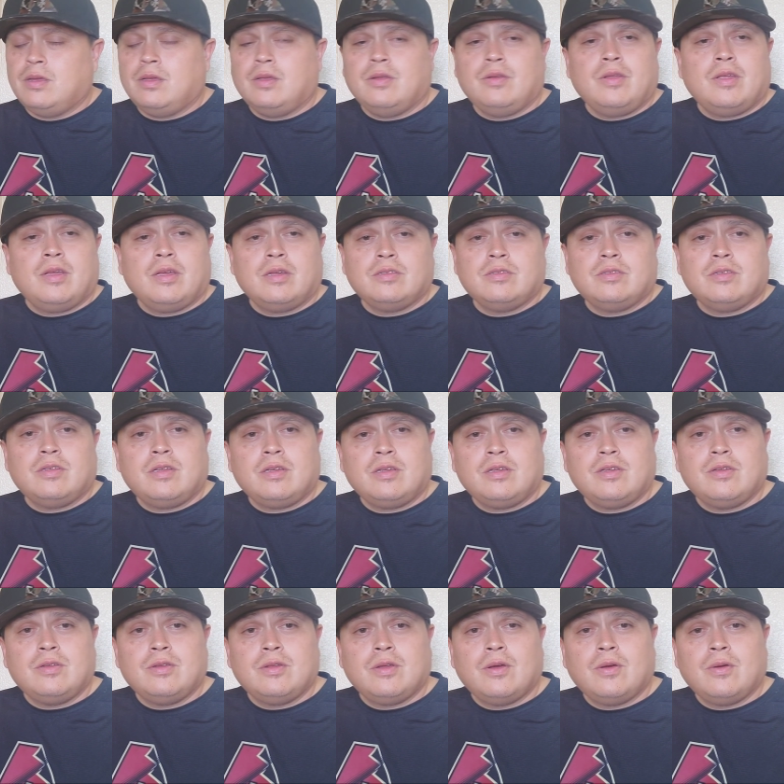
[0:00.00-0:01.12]
Next thing
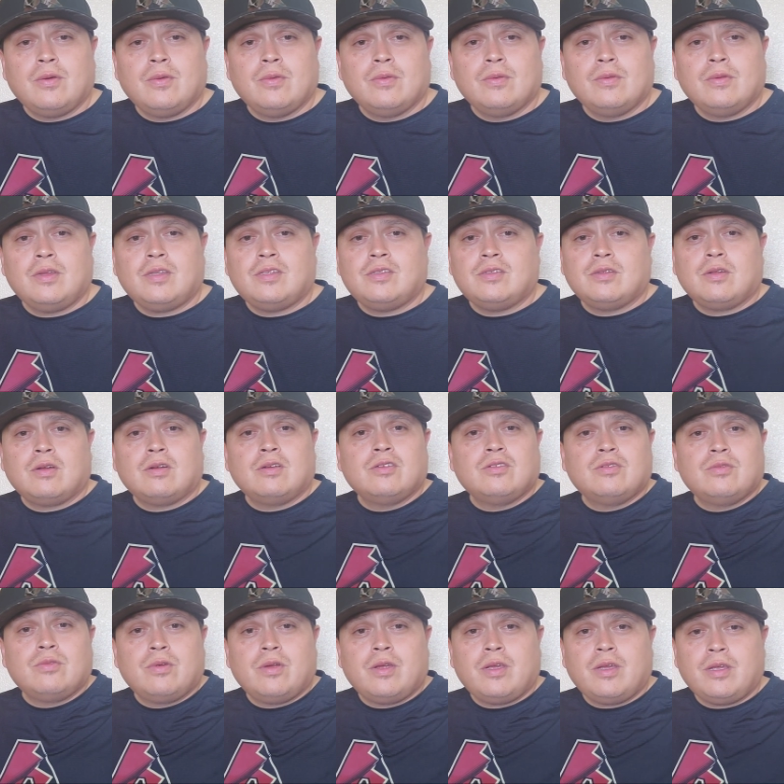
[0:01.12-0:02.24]
you know, it starts
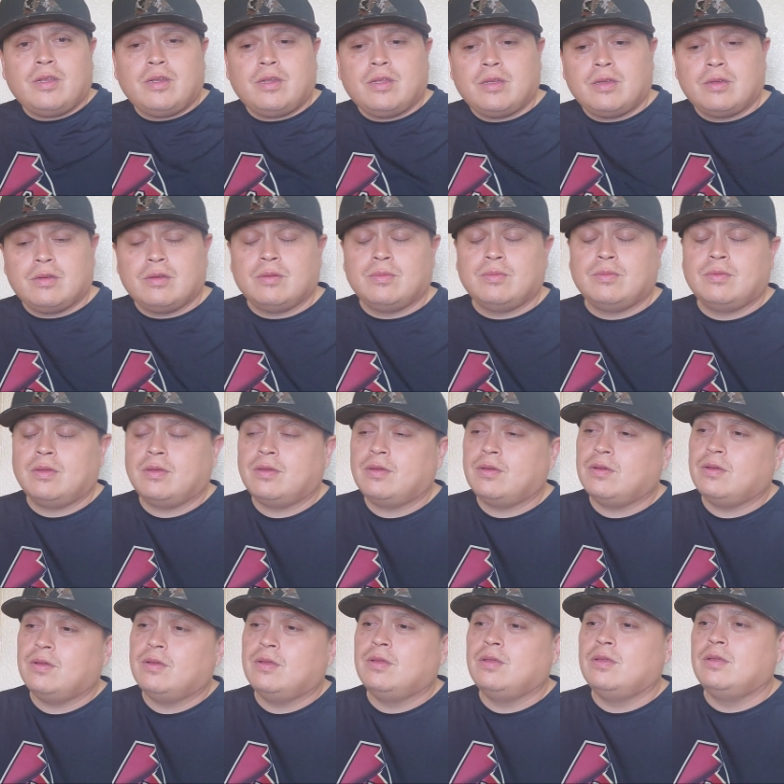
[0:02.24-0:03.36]
raining. I'm like,
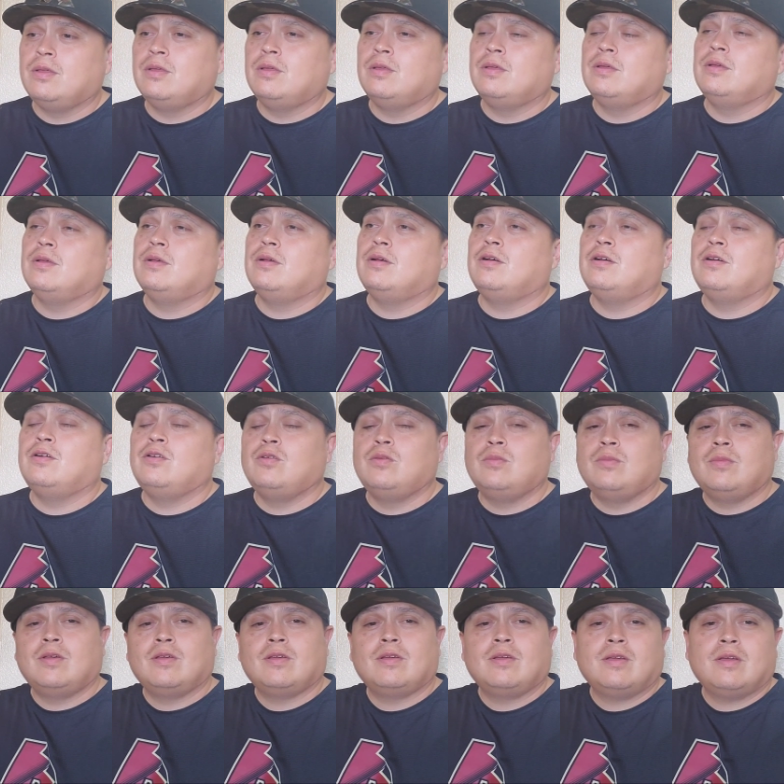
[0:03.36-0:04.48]
oh
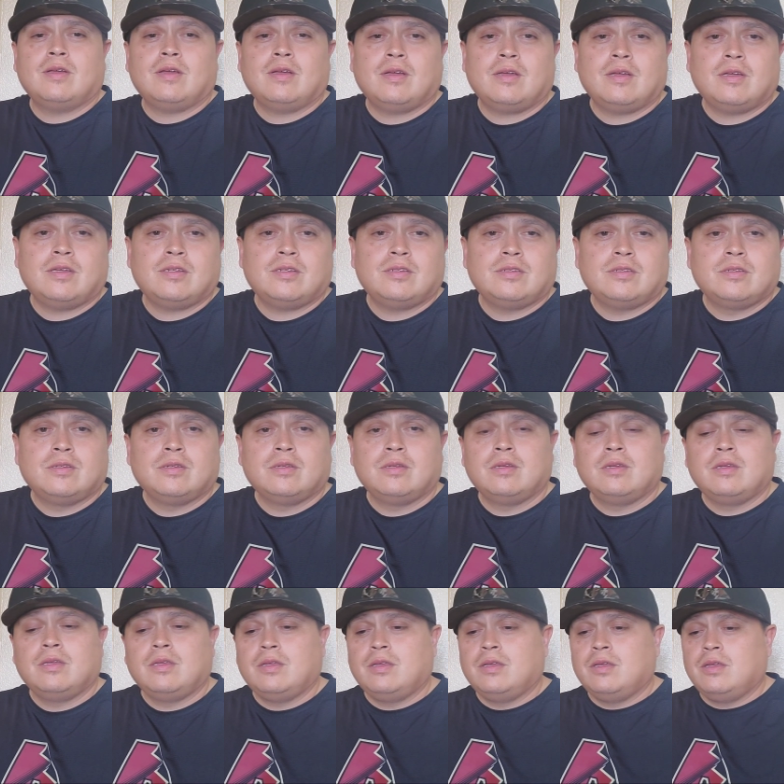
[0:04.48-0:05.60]
my gosh.
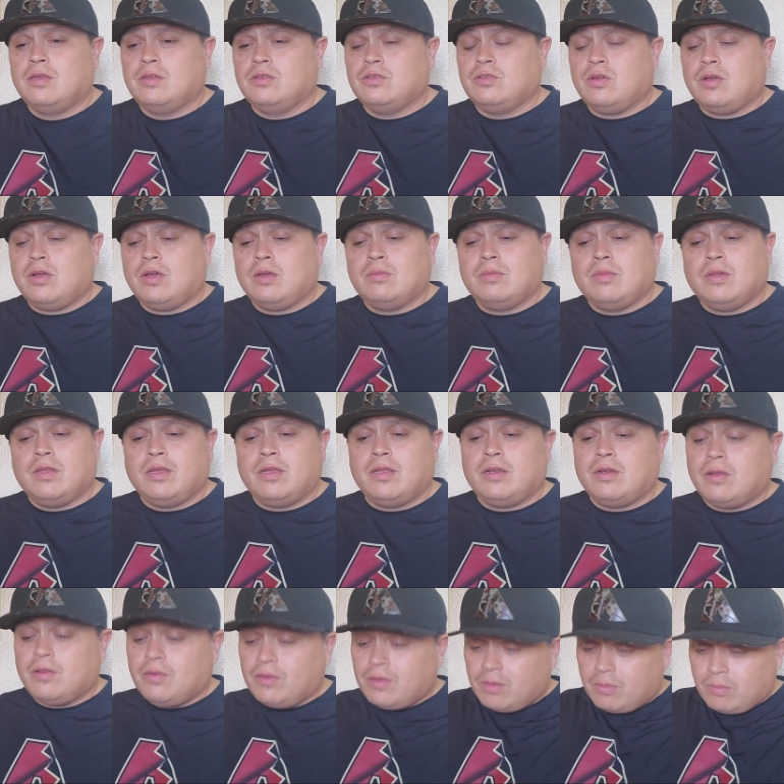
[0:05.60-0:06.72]
So I'm laying
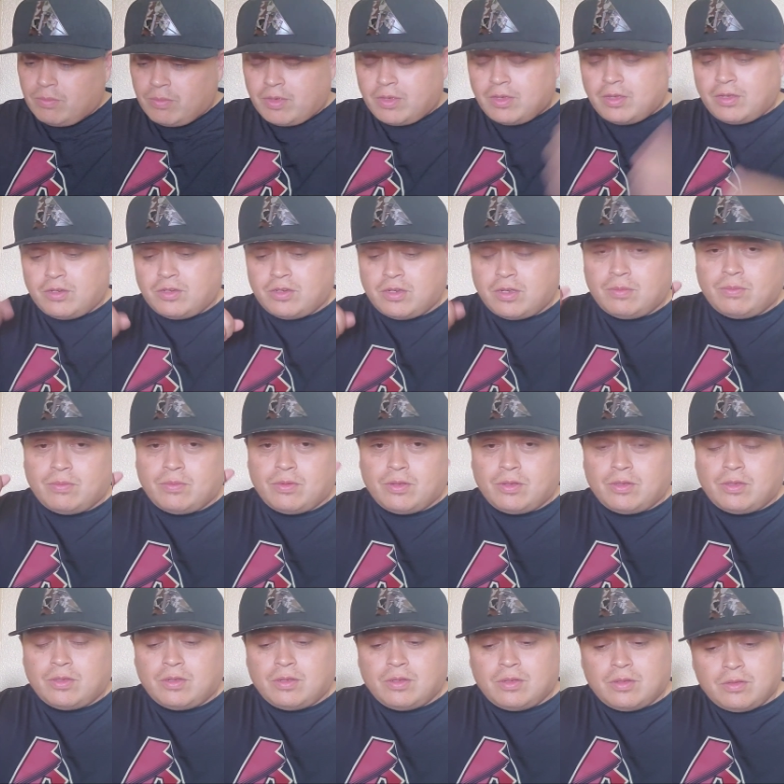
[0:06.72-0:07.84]
on the bench. I put
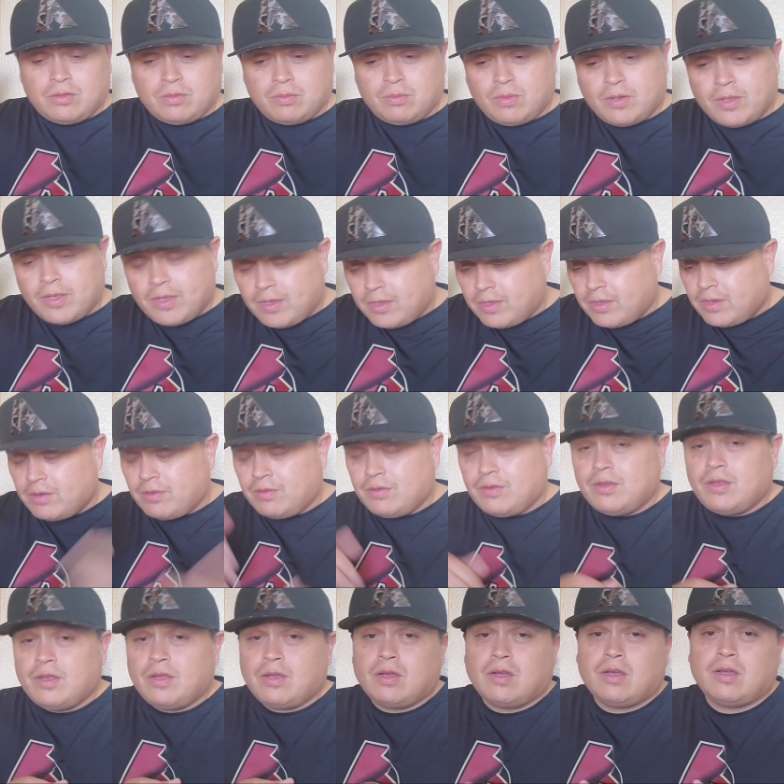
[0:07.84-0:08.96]
the blanket,
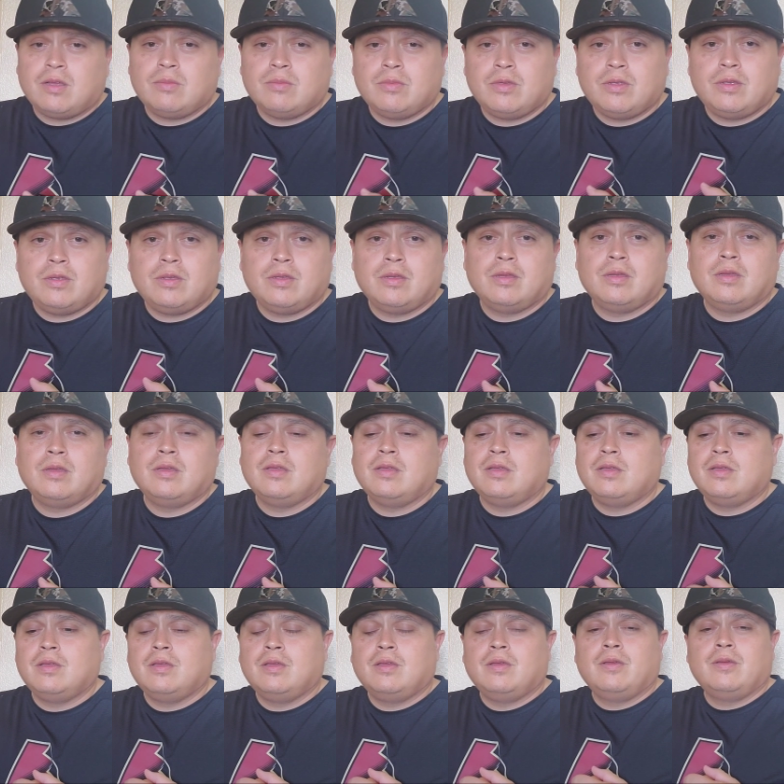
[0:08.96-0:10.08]
everything on me.
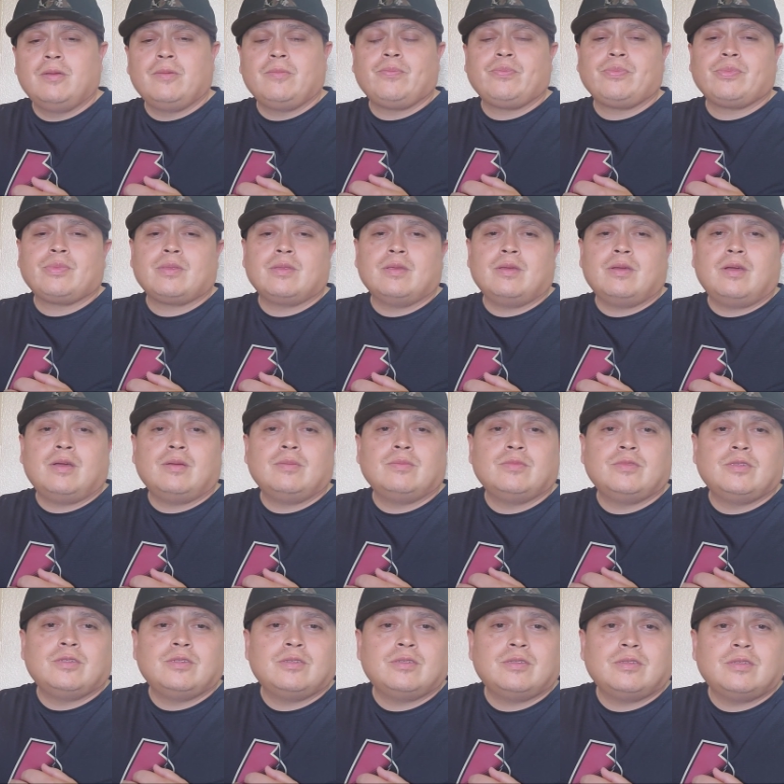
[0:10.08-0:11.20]
I'm
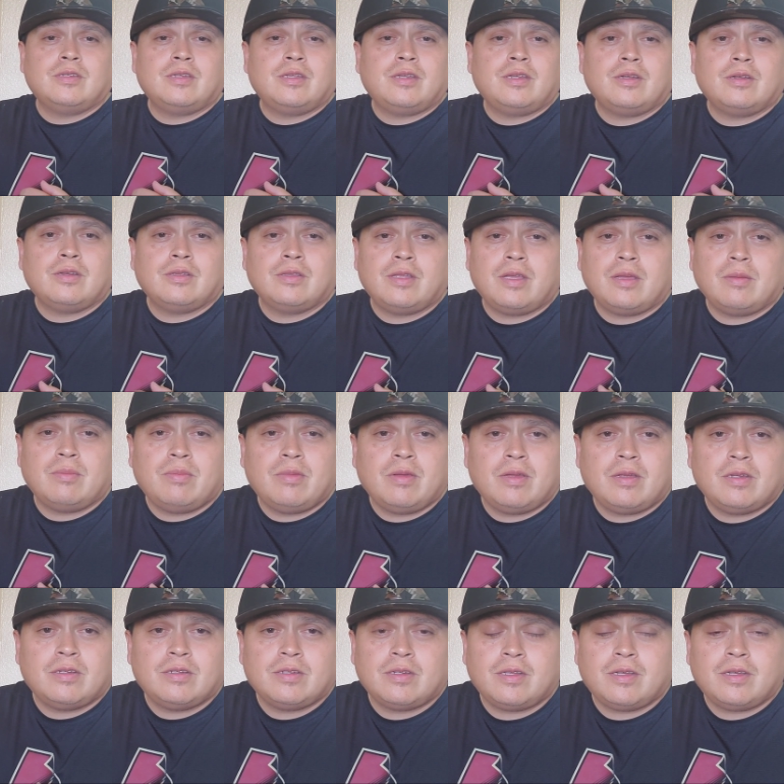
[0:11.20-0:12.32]
just sitting on that
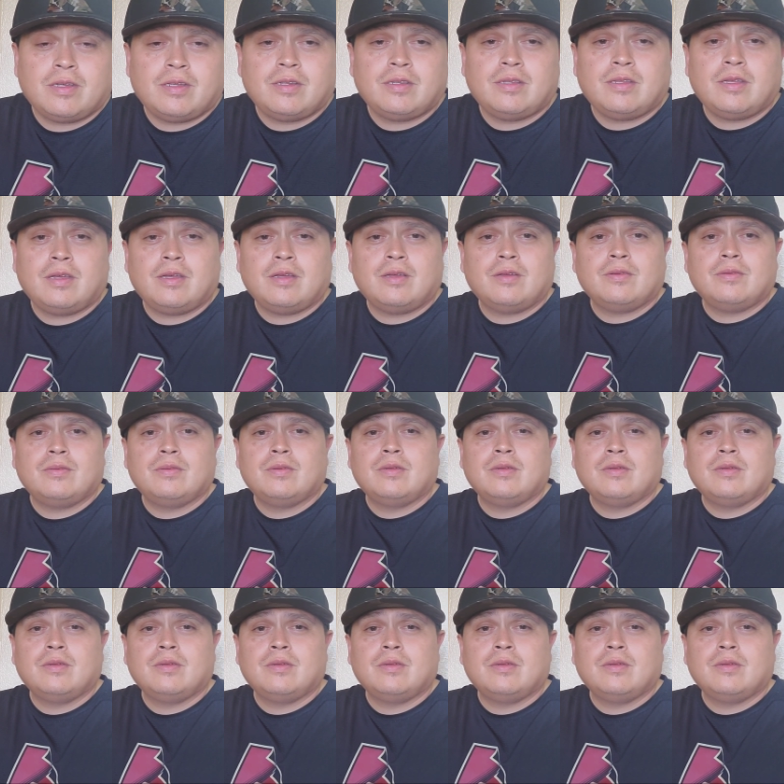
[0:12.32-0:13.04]
bench laying down.